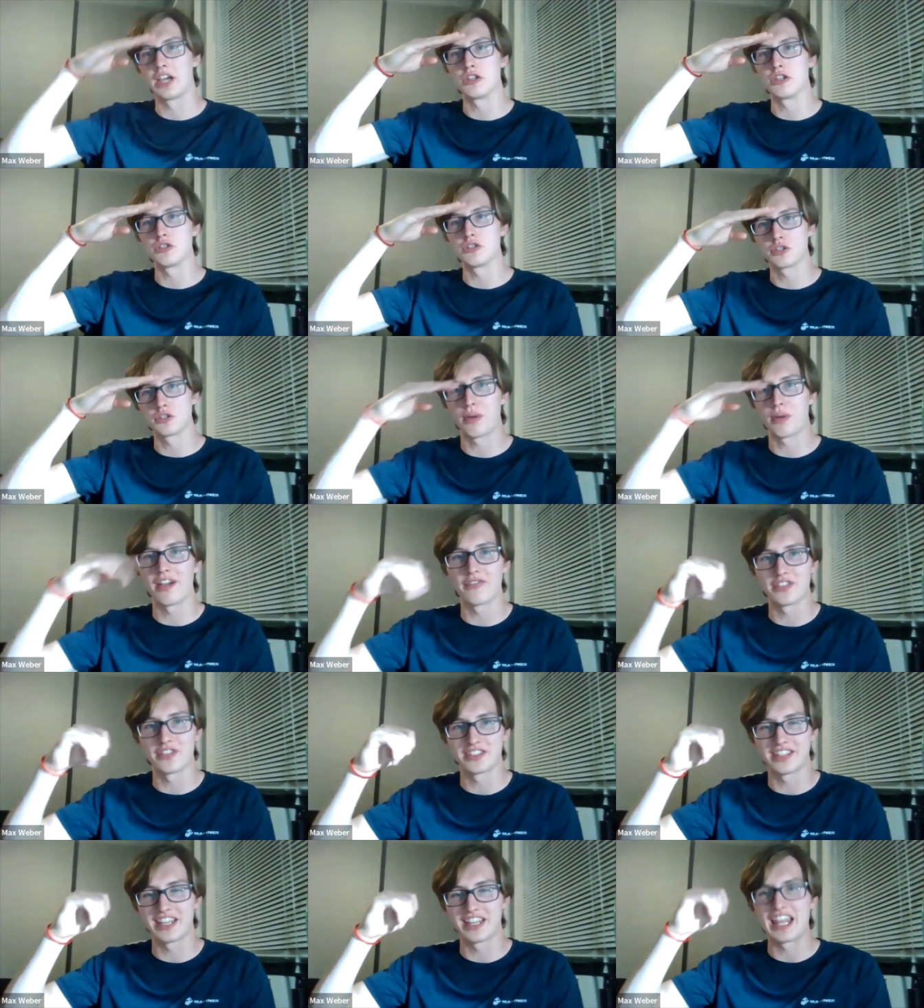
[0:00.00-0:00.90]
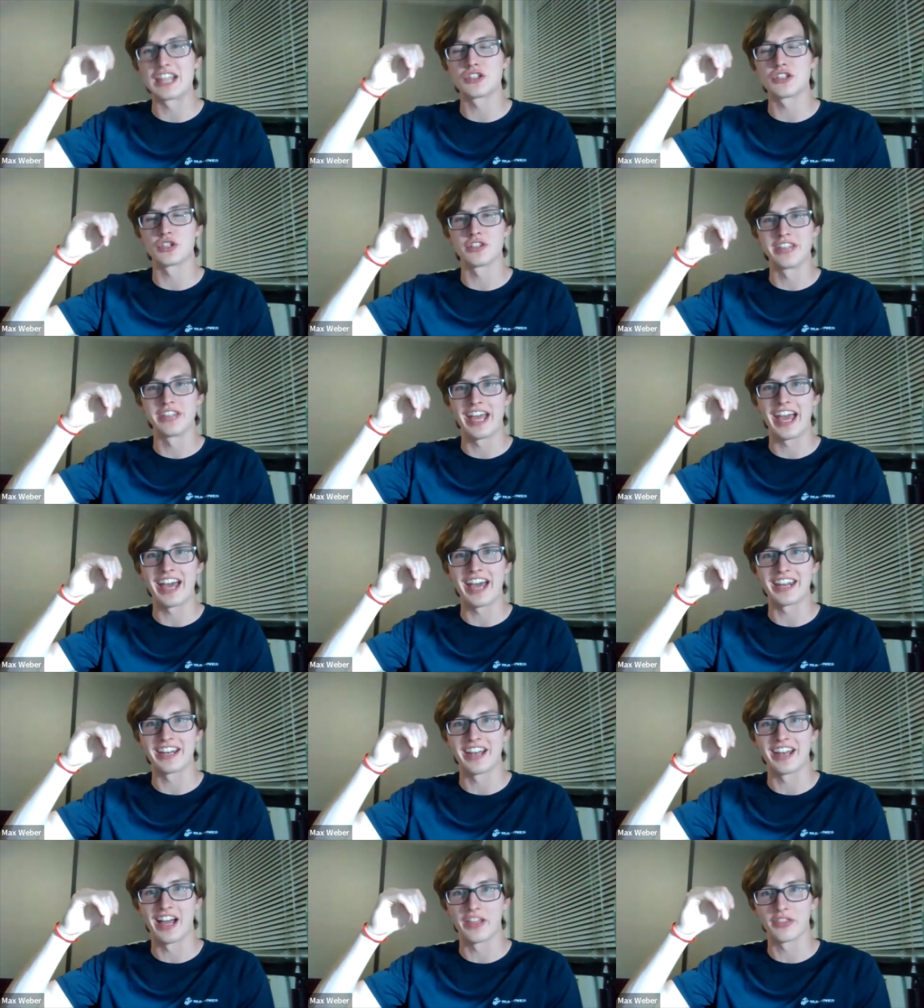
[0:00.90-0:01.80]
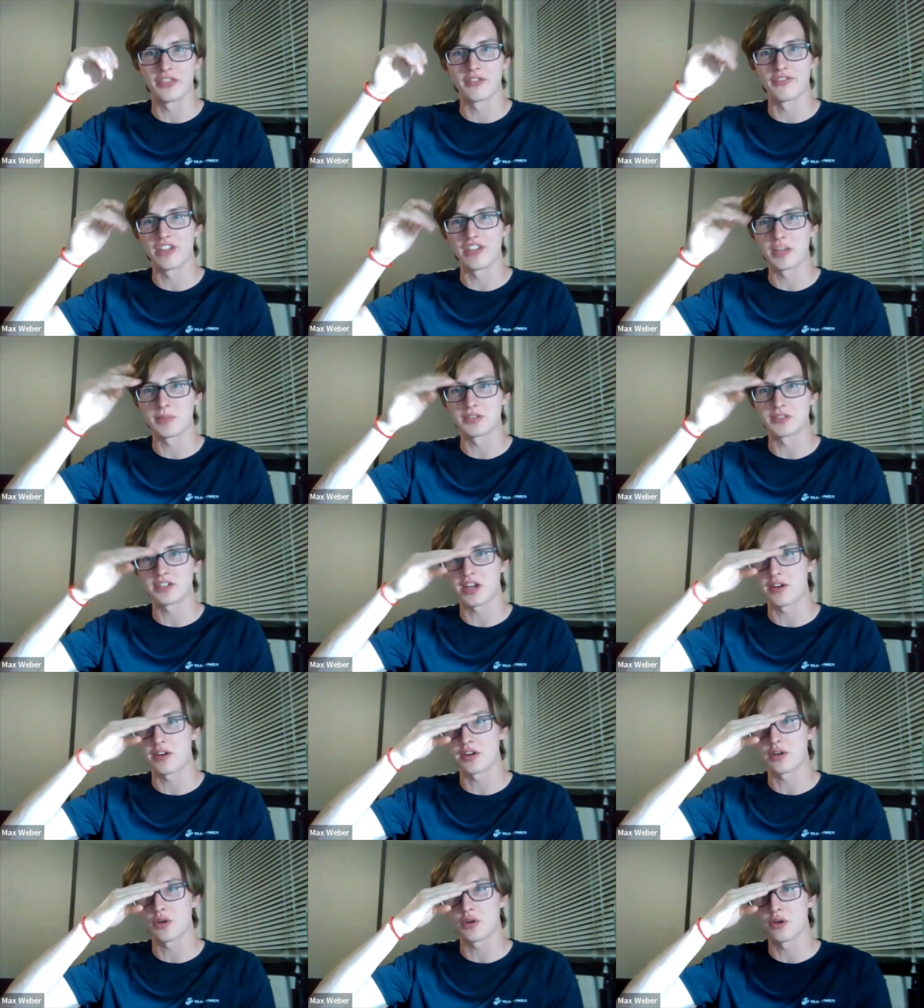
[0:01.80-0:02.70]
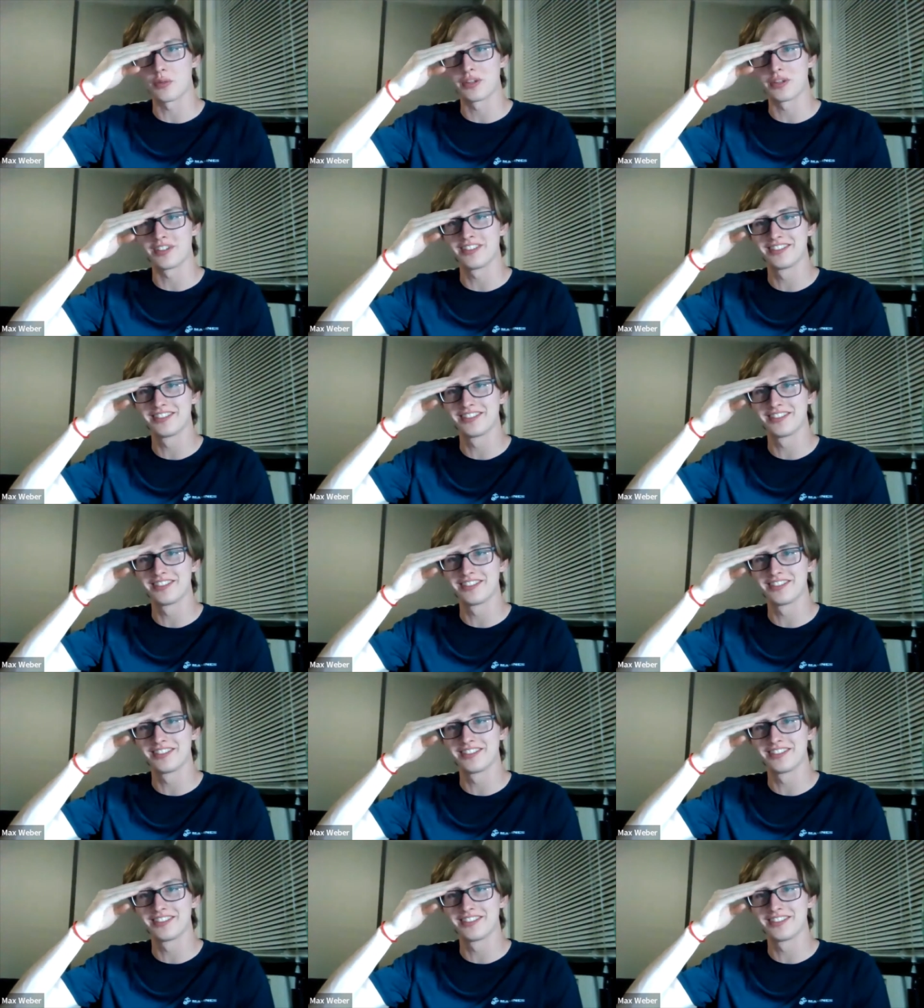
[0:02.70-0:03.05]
should preface that that's your dad and not the famous Gary Coleman.